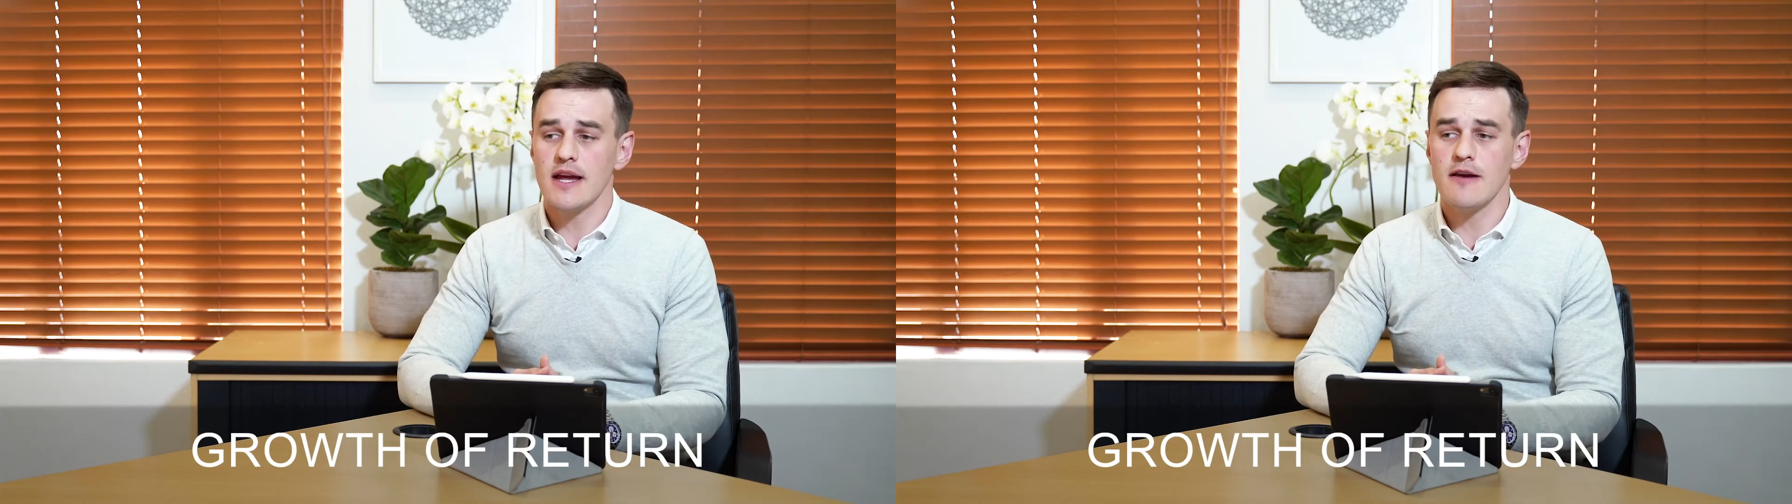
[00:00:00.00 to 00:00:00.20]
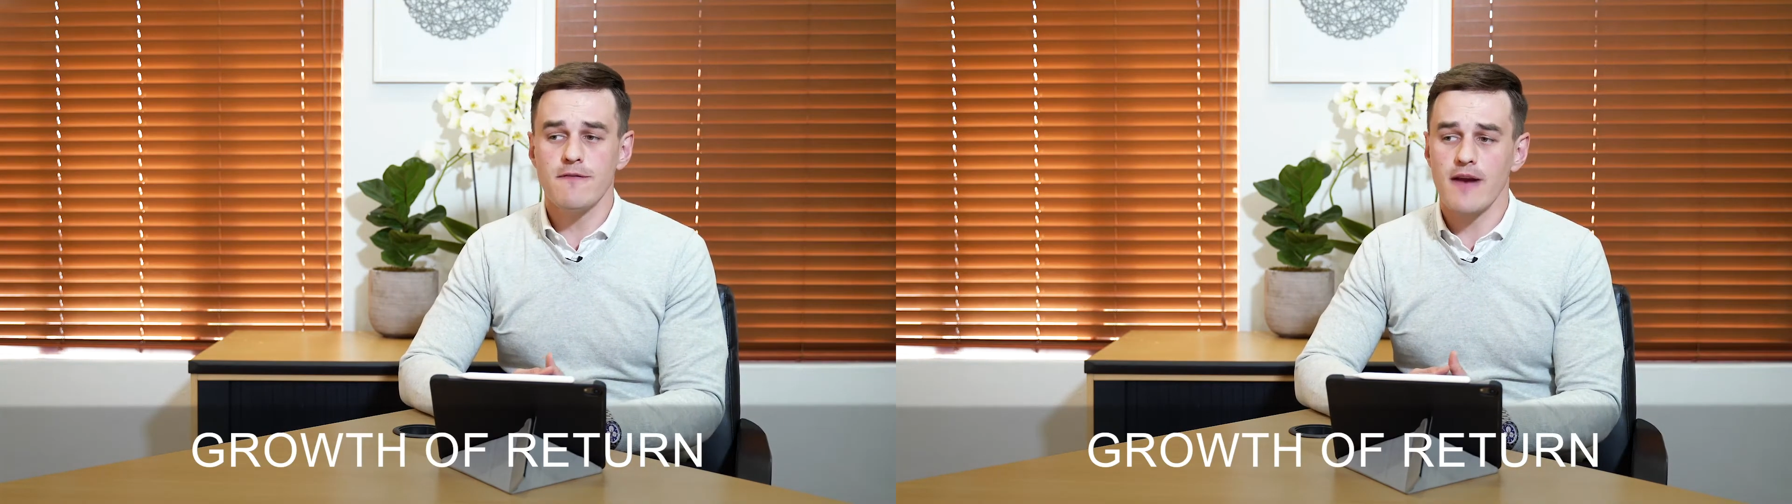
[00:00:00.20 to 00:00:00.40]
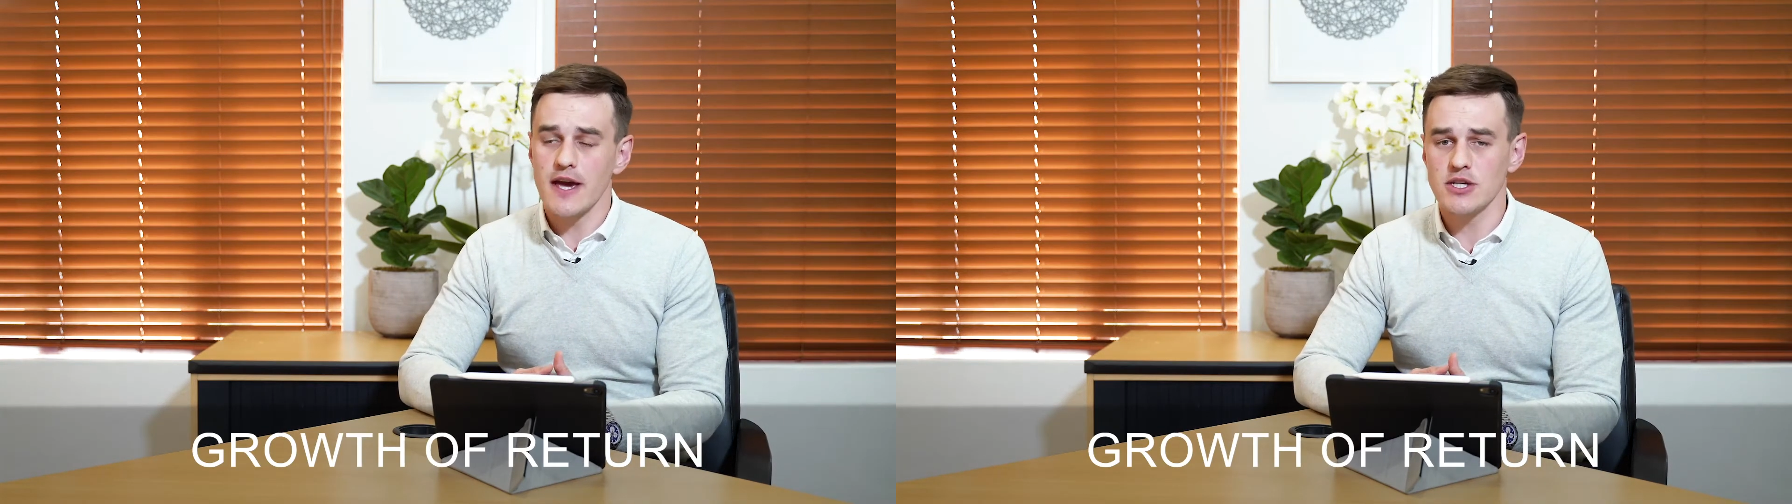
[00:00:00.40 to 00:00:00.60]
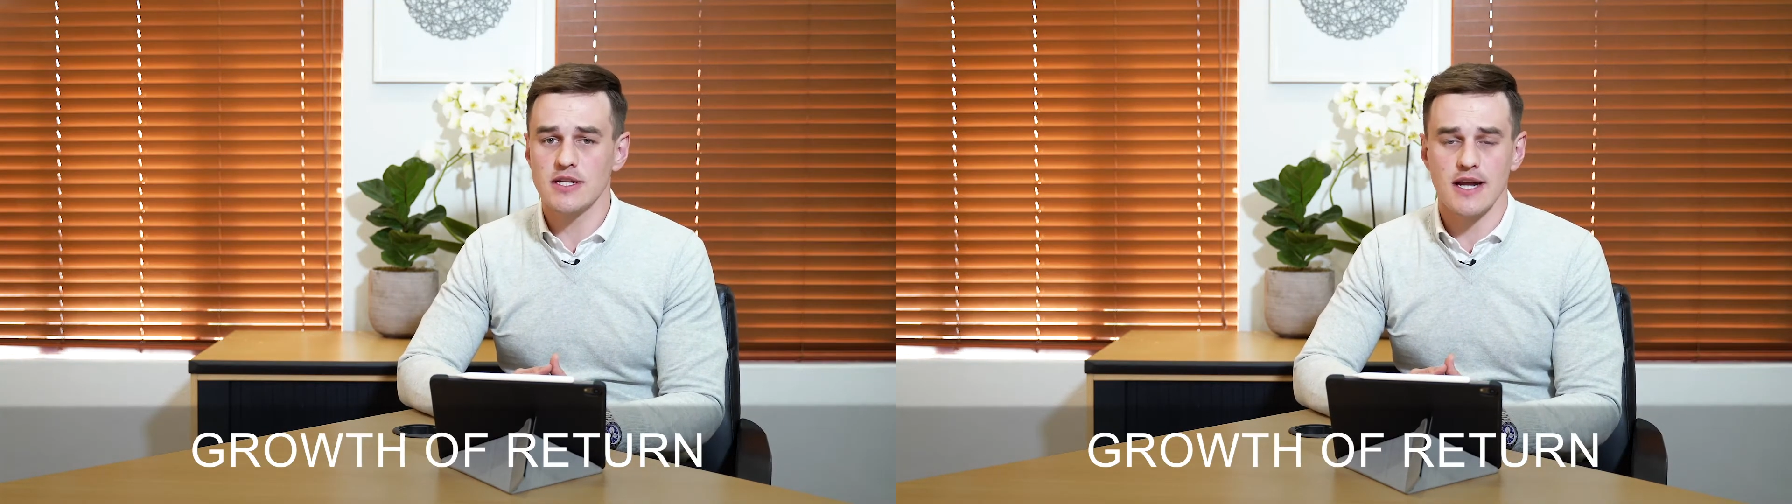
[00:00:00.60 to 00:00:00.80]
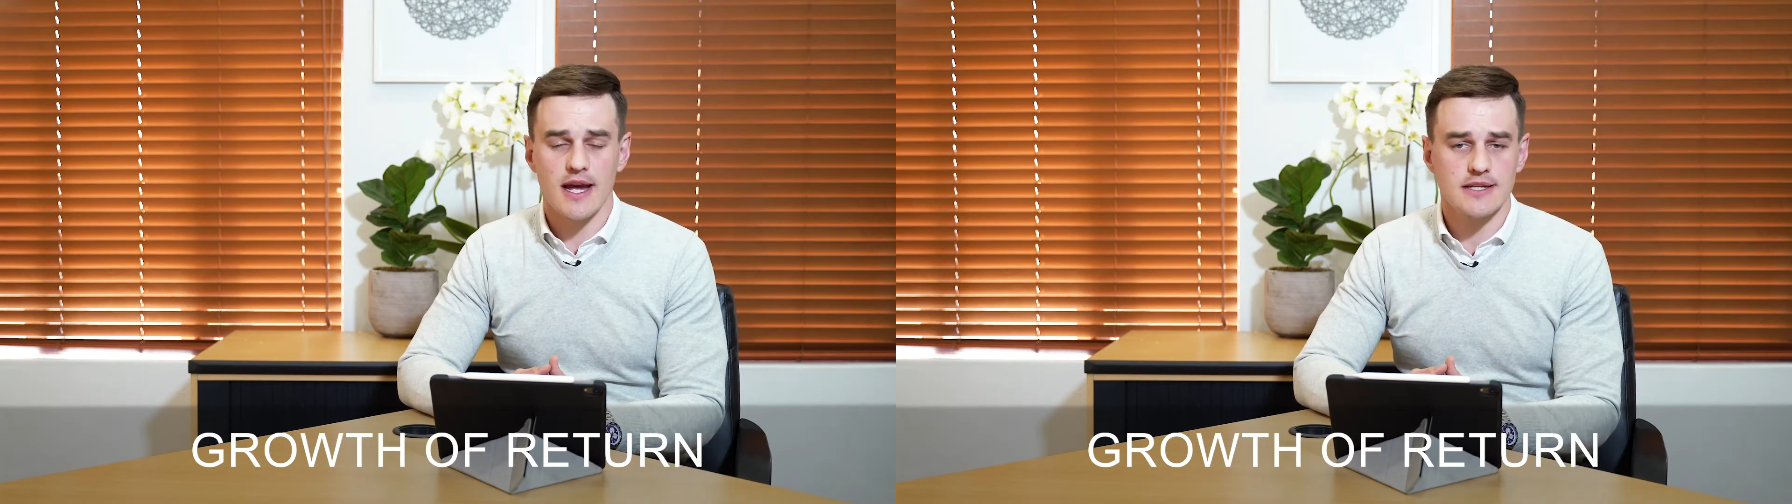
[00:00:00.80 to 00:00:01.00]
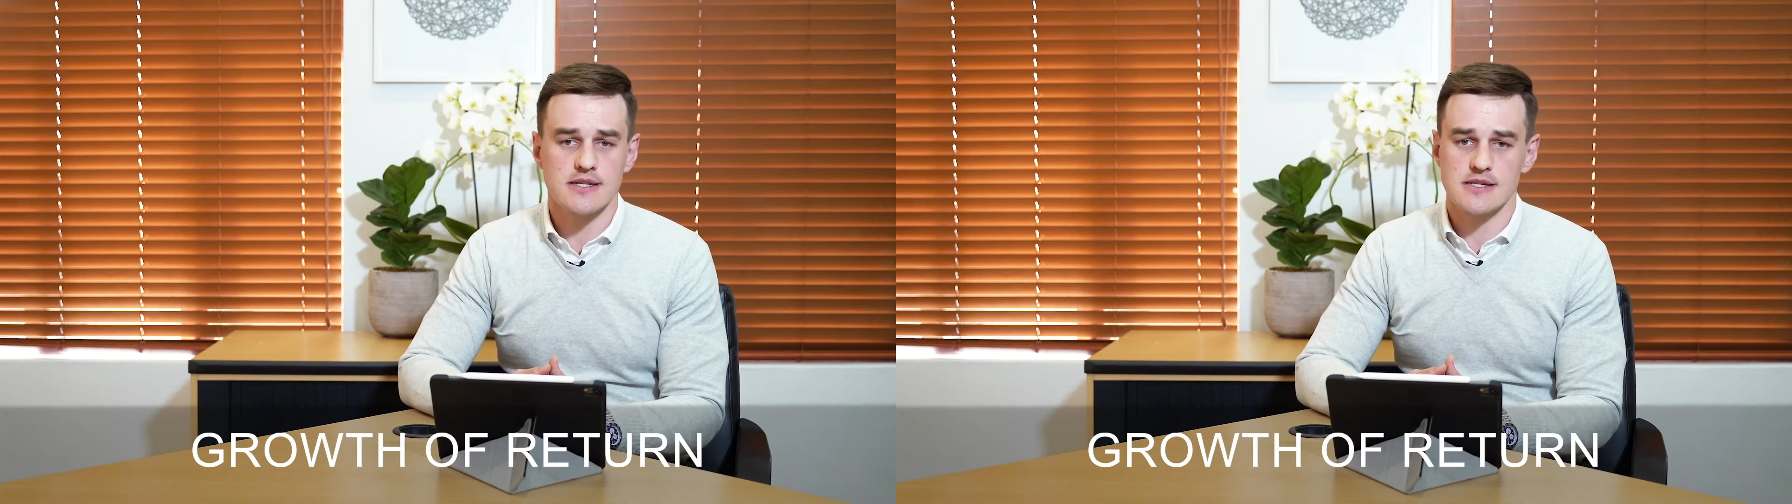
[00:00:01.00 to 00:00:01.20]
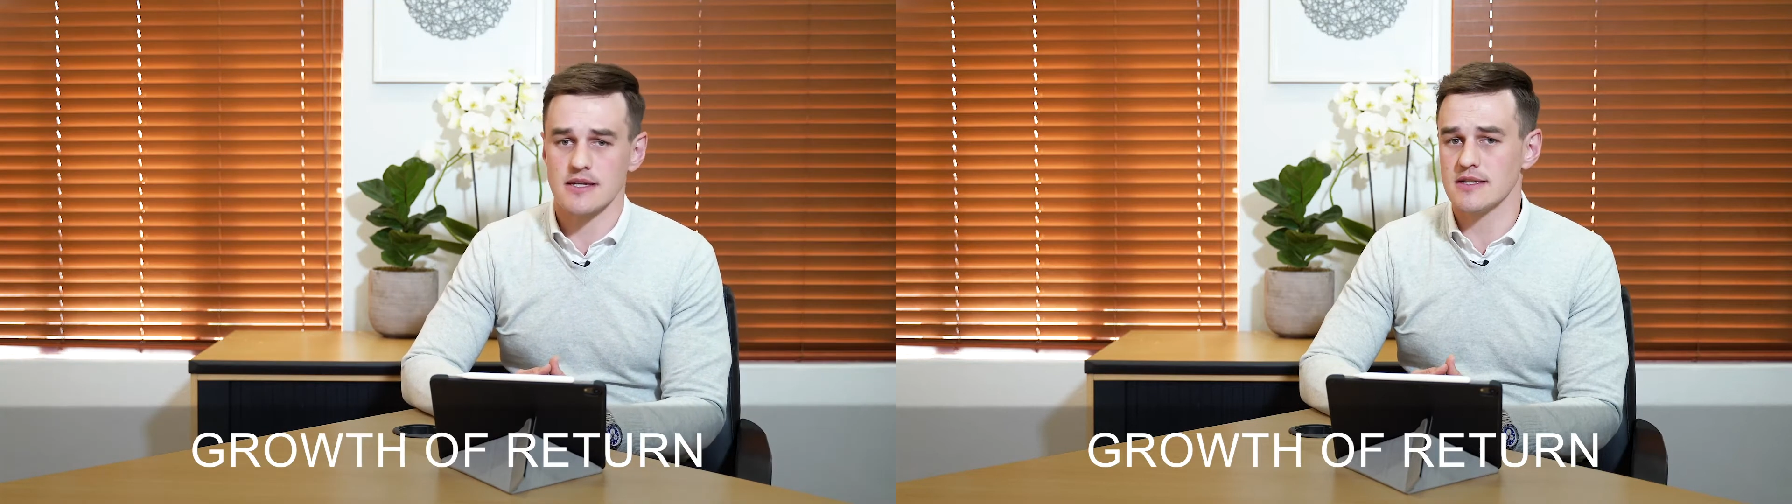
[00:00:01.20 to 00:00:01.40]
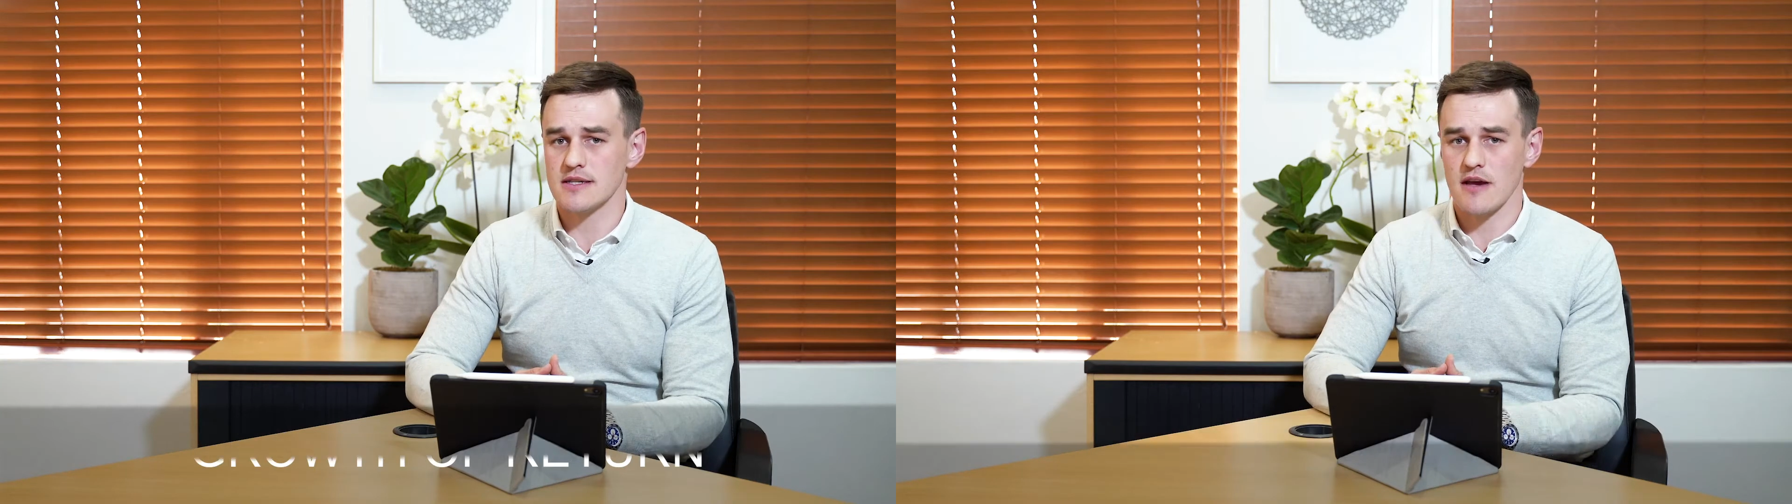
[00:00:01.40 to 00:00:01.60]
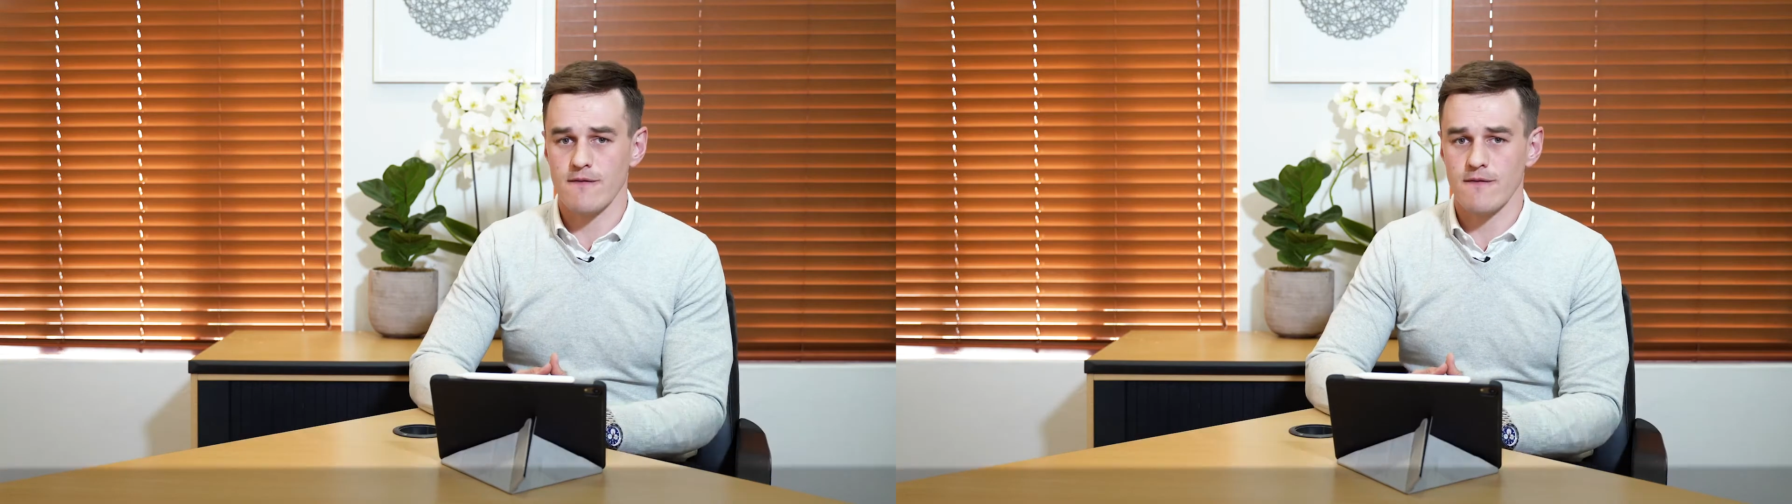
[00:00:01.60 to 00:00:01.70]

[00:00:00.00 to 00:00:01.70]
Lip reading: inflation in essence is